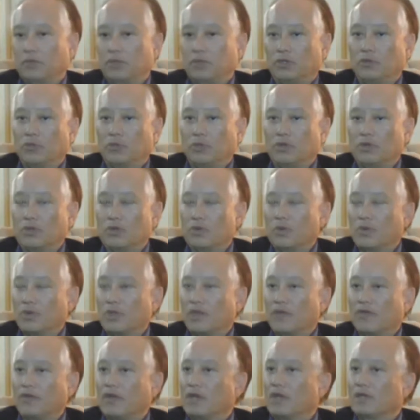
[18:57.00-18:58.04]
We do it
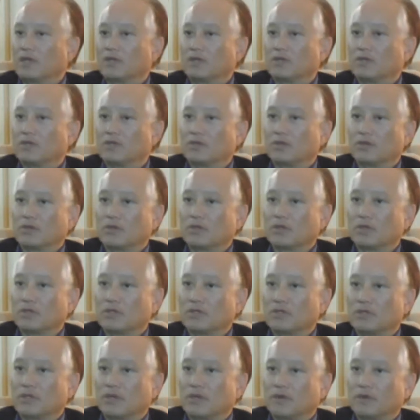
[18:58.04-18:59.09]
with every other disorder,
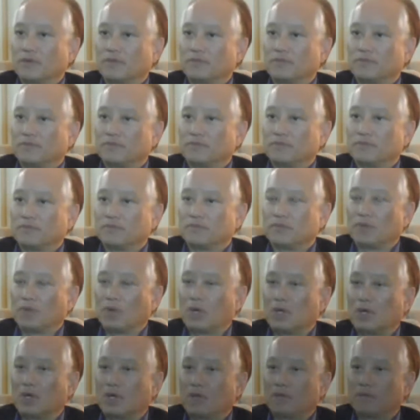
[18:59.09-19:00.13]
so
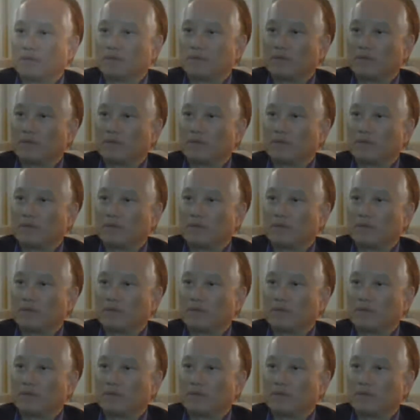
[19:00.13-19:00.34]
why not